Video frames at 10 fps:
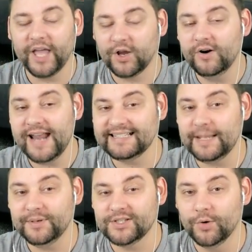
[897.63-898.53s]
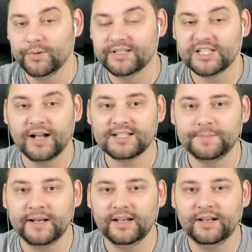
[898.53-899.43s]
I could next episode start
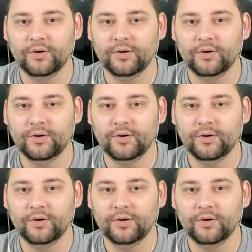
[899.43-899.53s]
spending